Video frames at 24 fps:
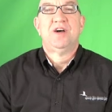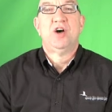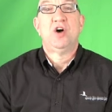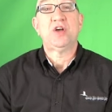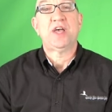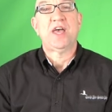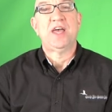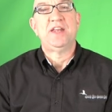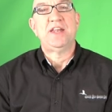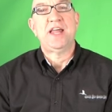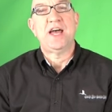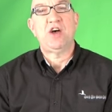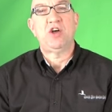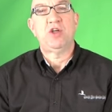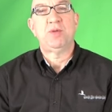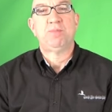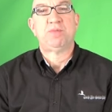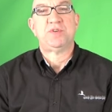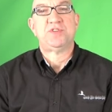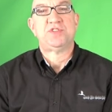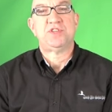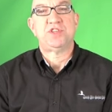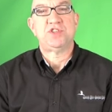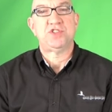Okay, now I'm
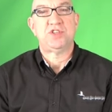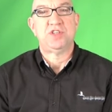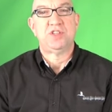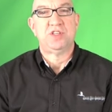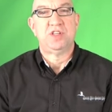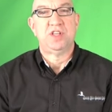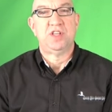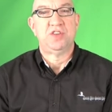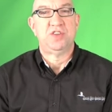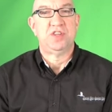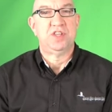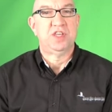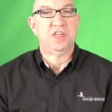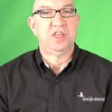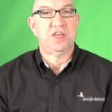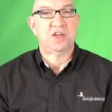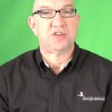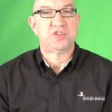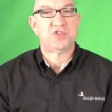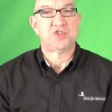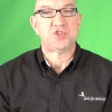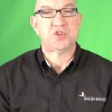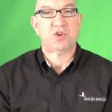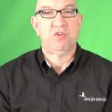positioned in the
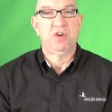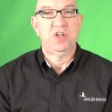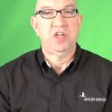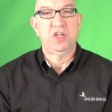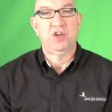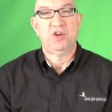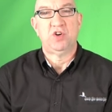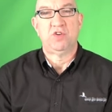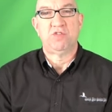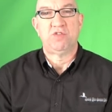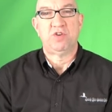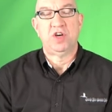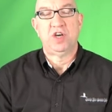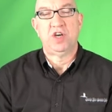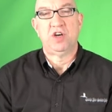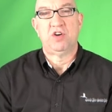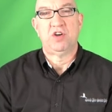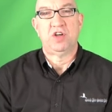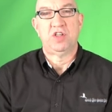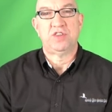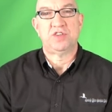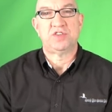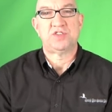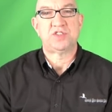screen over here
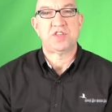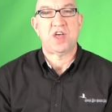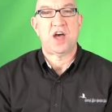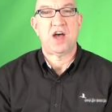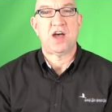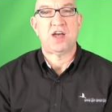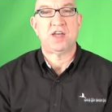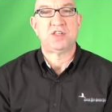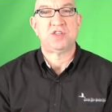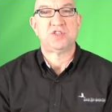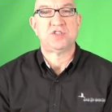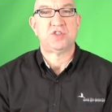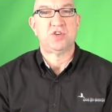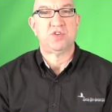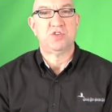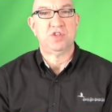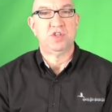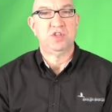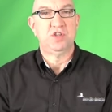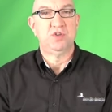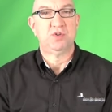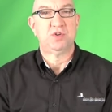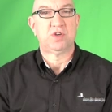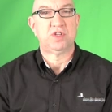on the side so
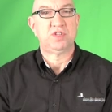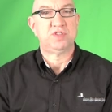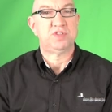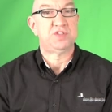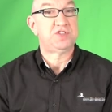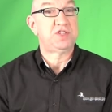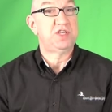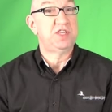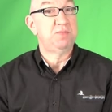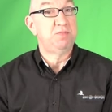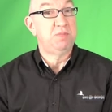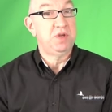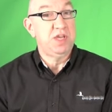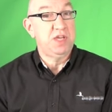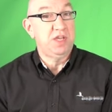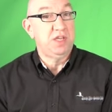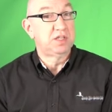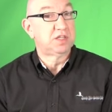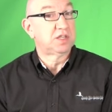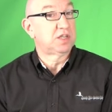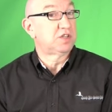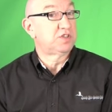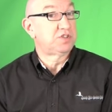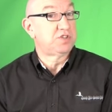that you can see me
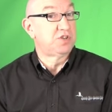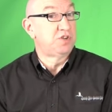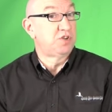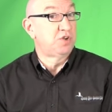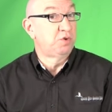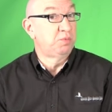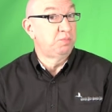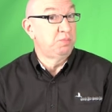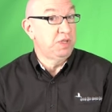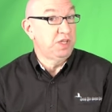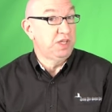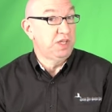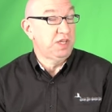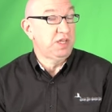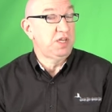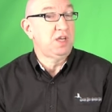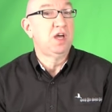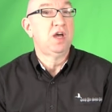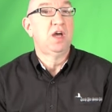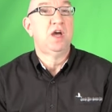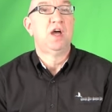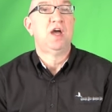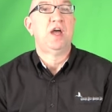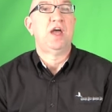and get to know me,
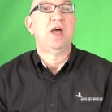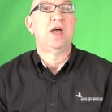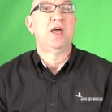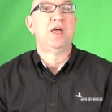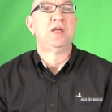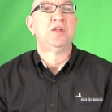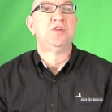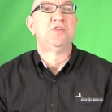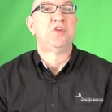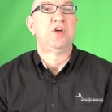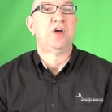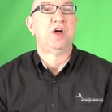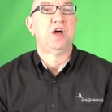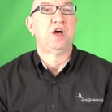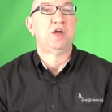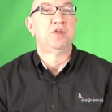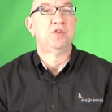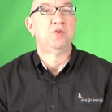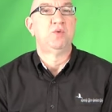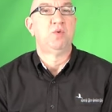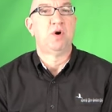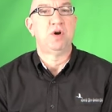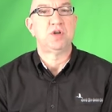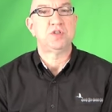and
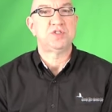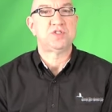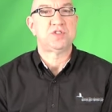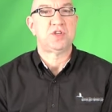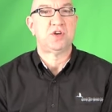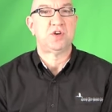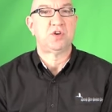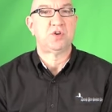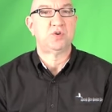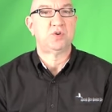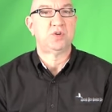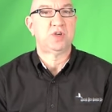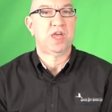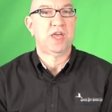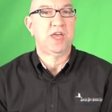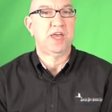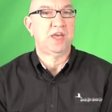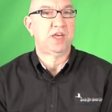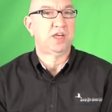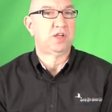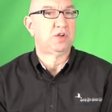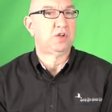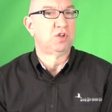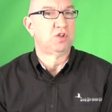you also
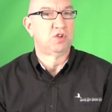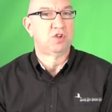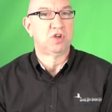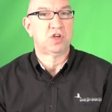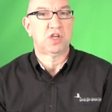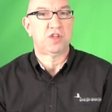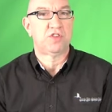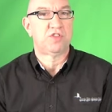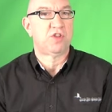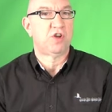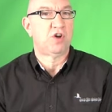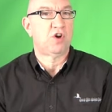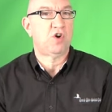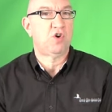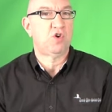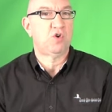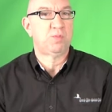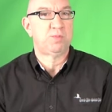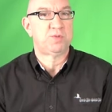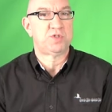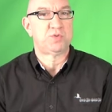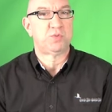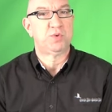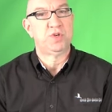can look at the
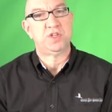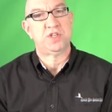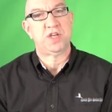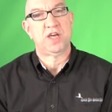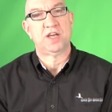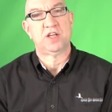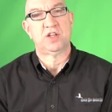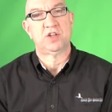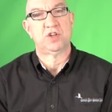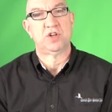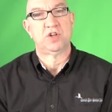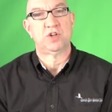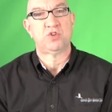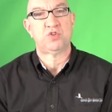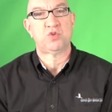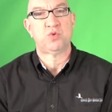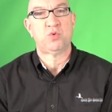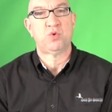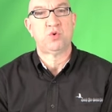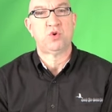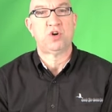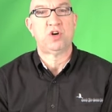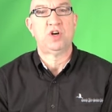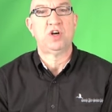home as we take a little
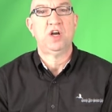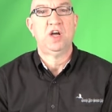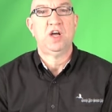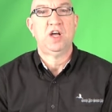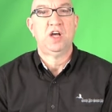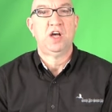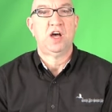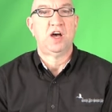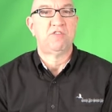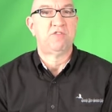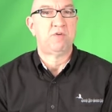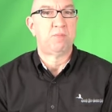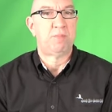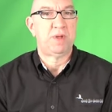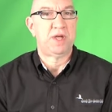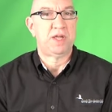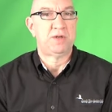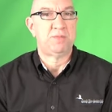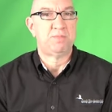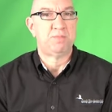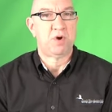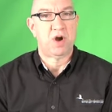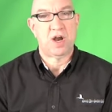tour of a bed and